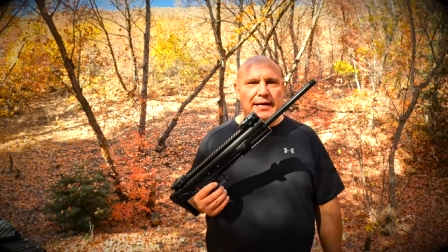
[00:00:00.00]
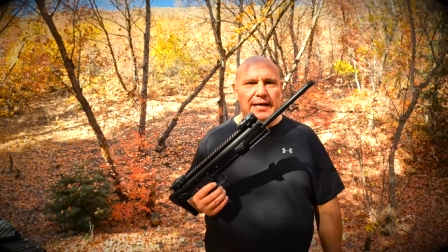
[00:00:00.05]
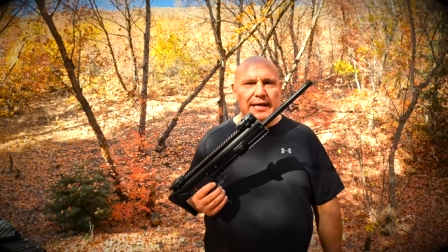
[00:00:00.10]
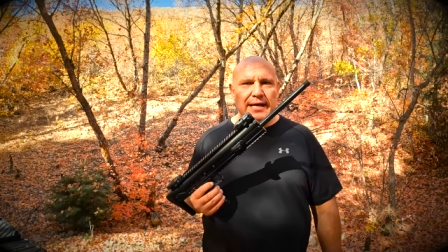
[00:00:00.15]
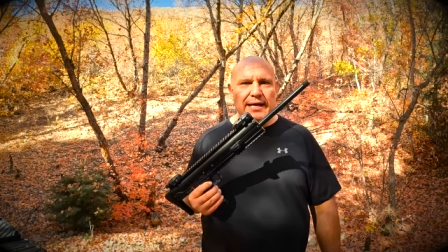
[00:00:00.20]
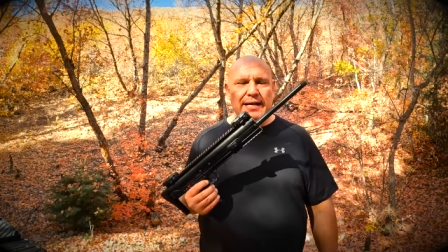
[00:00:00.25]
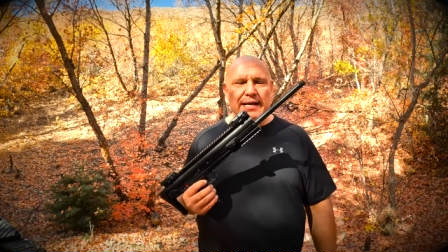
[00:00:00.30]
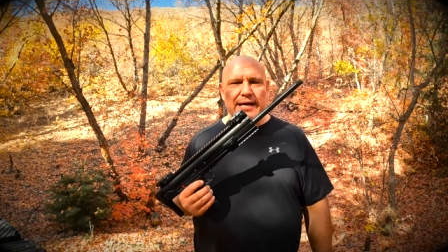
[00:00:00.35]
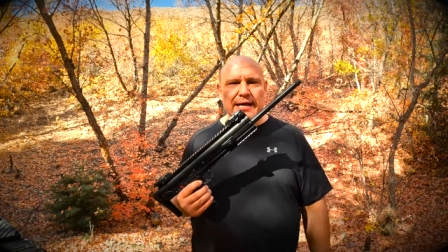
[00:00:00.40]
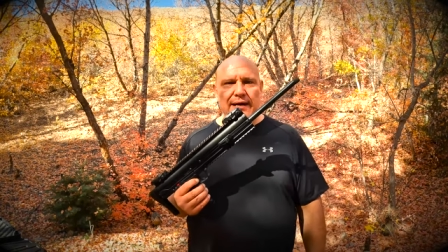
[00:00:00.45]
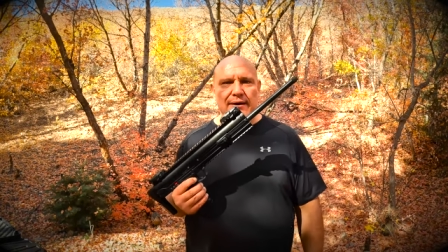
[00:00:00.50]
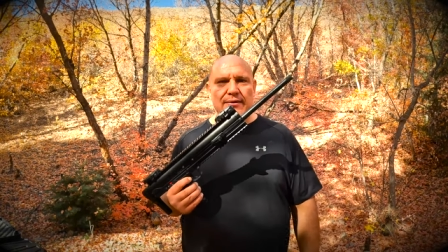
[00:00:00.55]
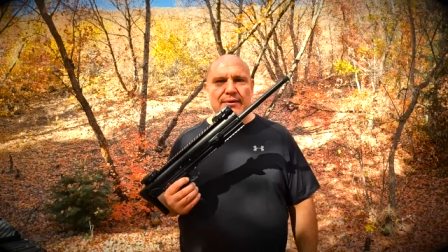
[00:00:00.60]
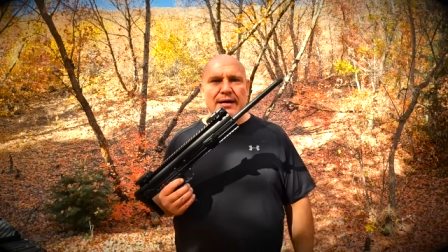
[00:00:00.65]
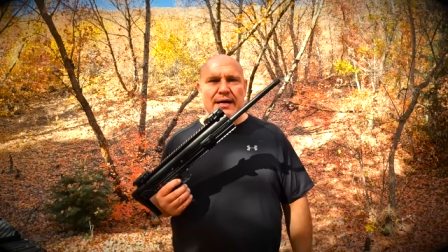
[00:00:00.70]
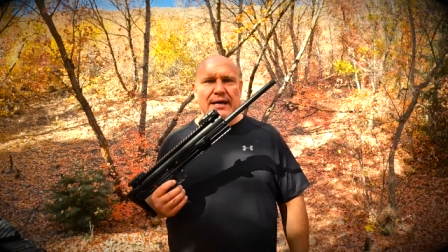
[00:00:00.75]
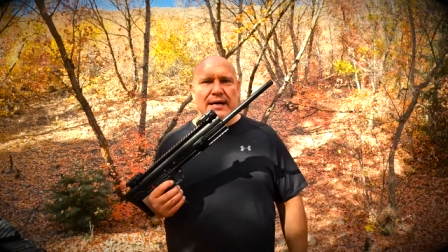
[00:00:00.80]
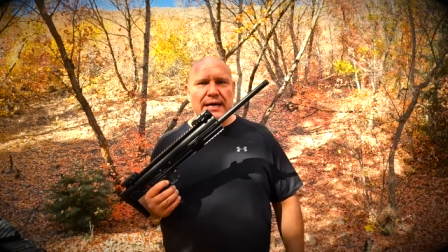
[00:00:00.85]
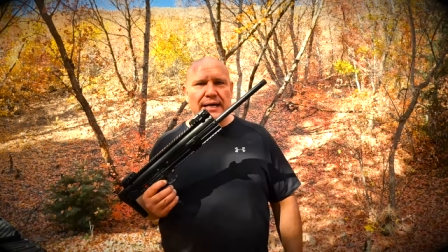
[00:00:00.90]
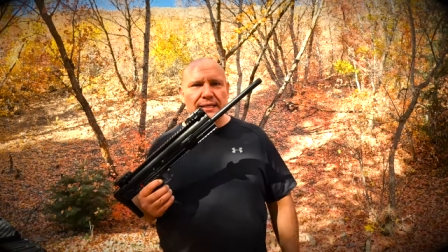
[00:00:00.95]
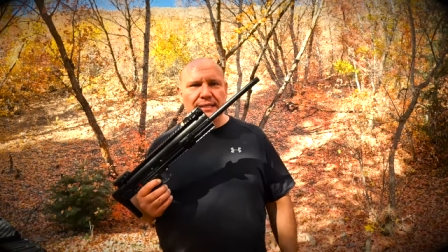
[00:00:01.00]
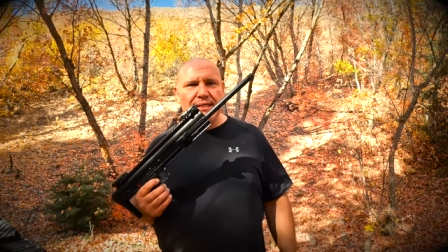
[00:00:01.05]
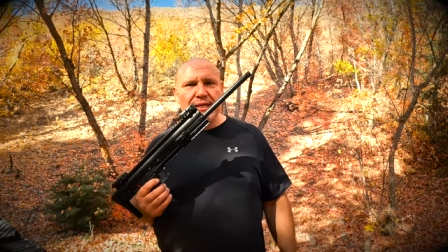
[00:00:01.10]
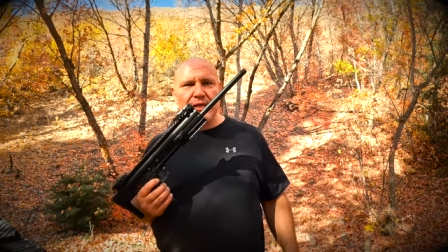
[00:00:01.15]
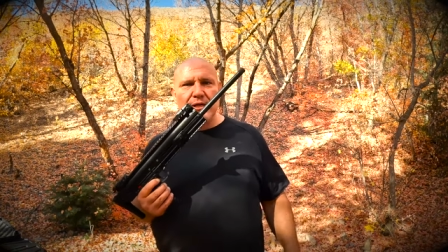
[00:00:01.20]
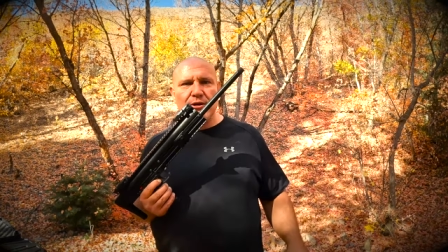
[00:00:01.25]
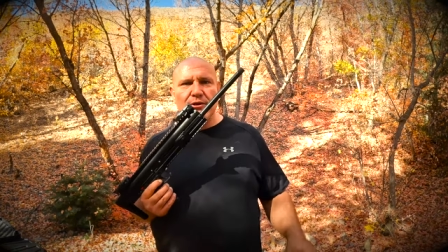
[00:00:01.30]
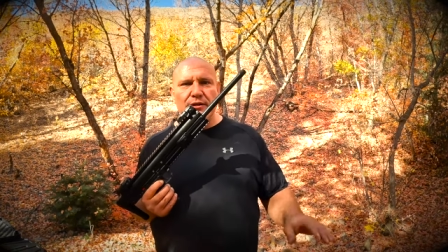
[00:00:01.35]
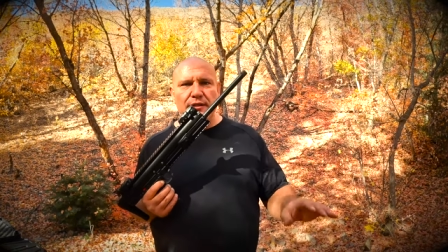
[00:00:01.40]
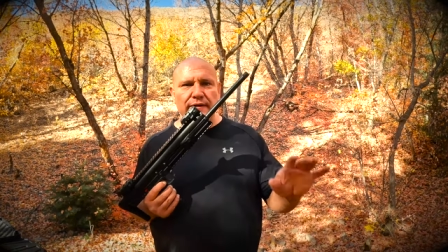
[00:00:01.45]
And now, I tell
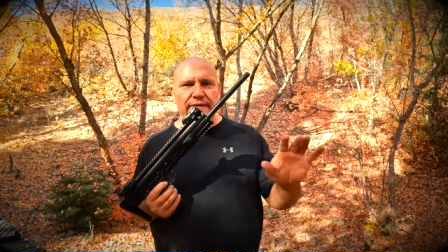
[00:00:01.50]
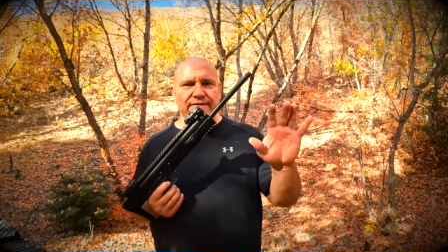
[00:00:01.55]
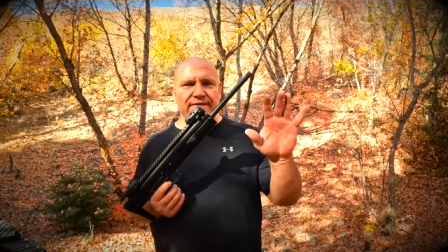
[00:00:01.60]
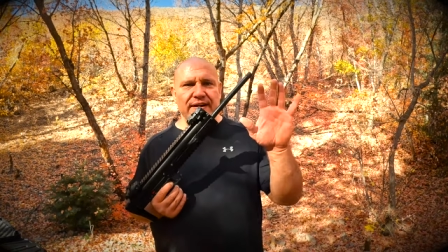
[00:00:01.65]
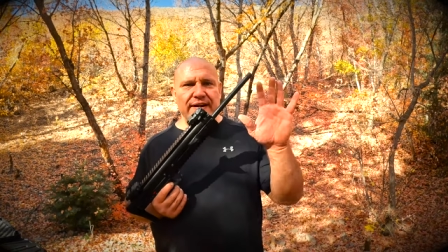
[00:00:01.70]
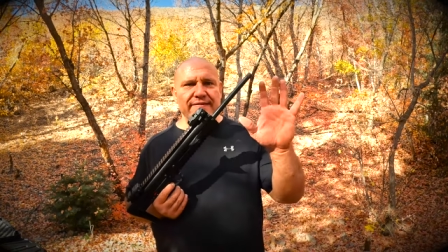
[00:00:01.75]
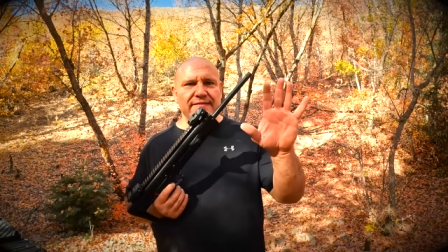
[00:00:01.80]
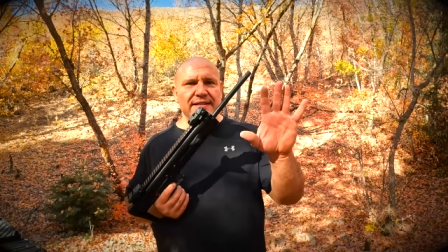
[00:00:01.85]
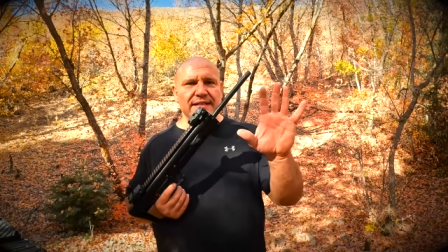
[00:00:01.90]
you the five